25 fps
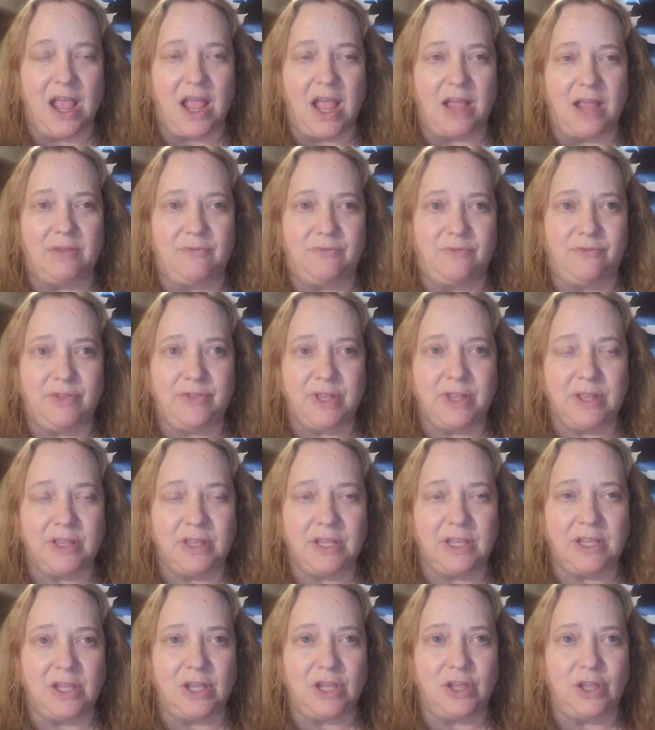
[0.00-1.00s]
and
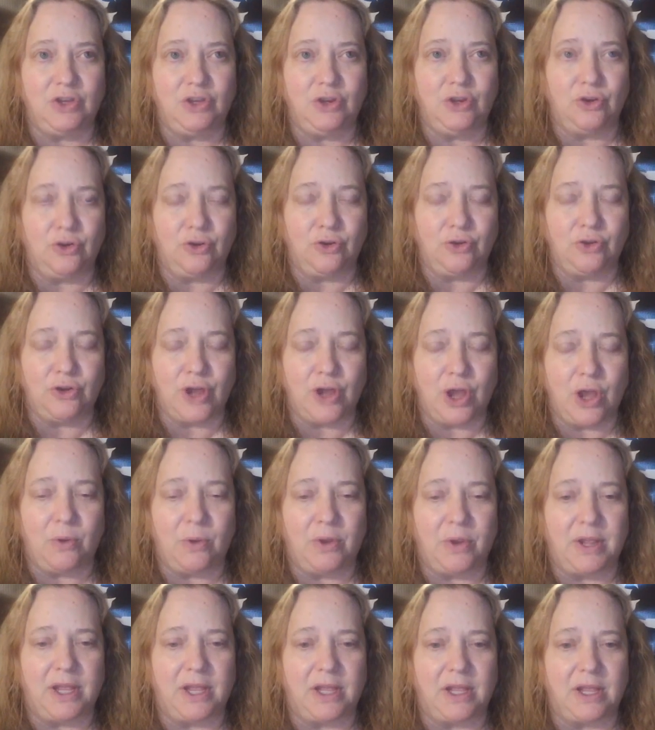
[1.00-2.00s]
feeling your
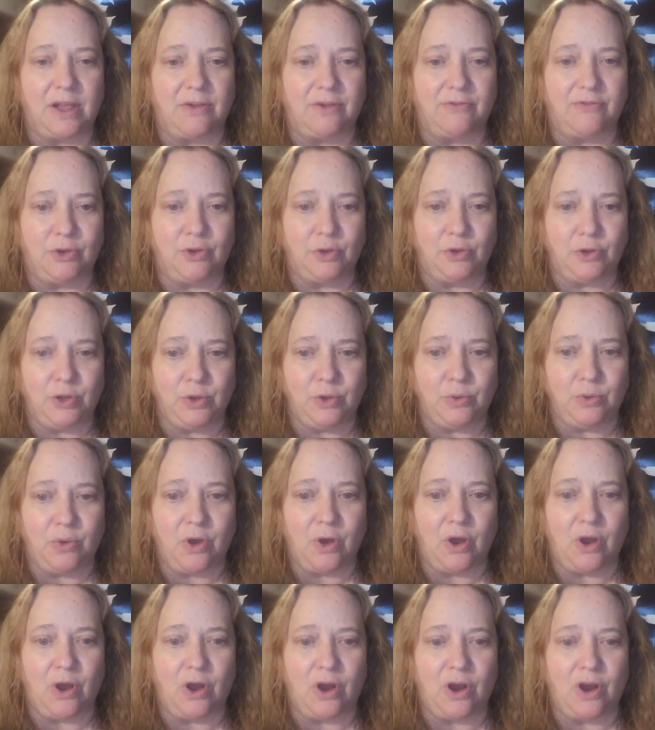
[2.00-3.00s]
knowing of who you
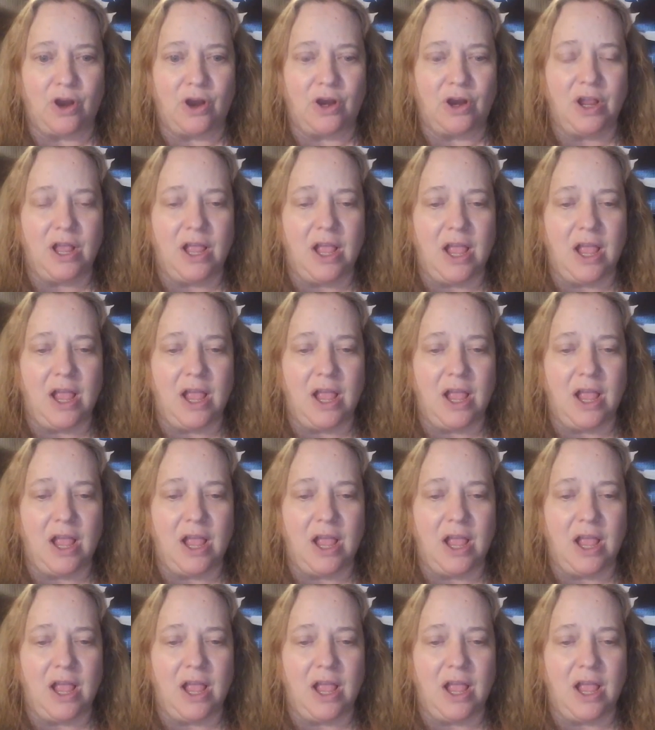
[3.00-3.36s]
are